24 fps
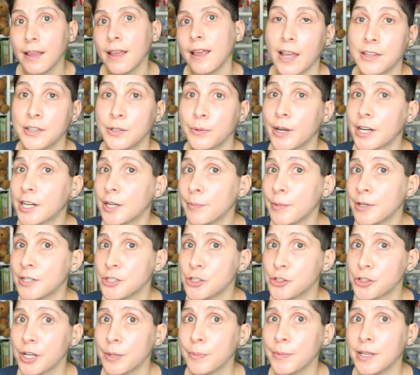and the
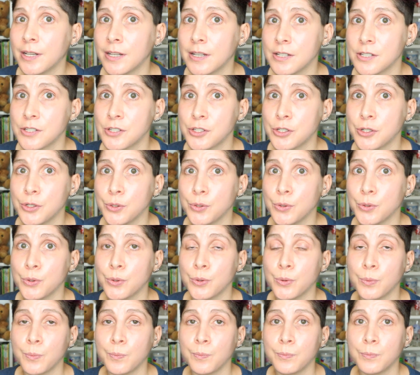recommended treatment is
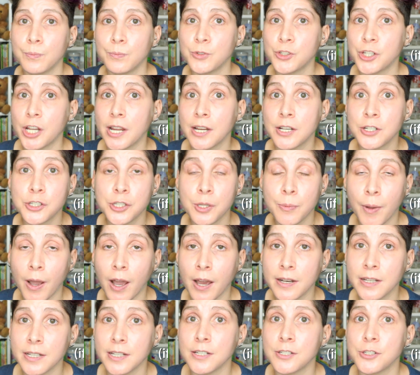to change the
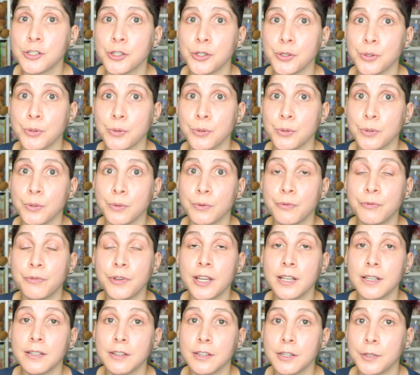body to
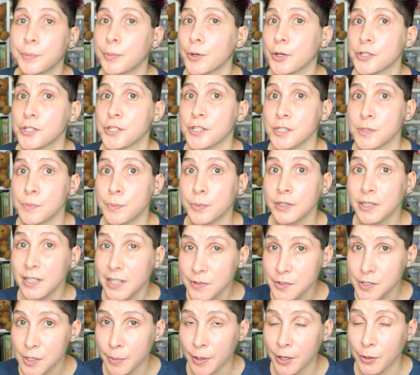fit the person's
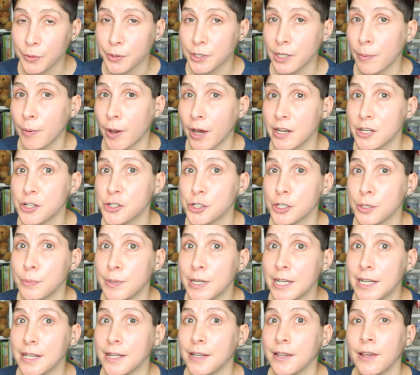beliefs about what the body should
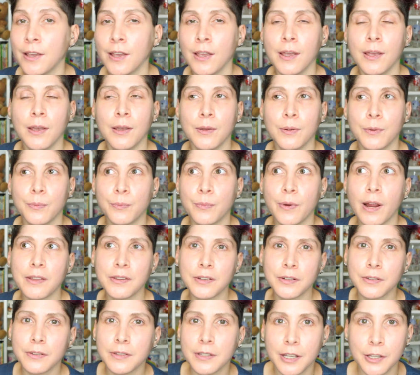be,
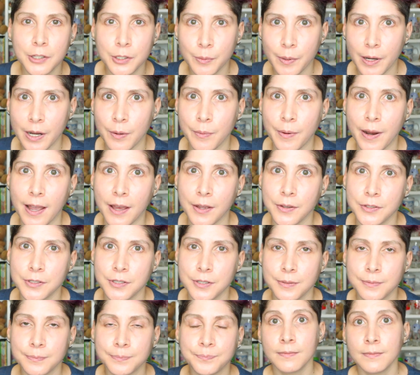rather than the other way around.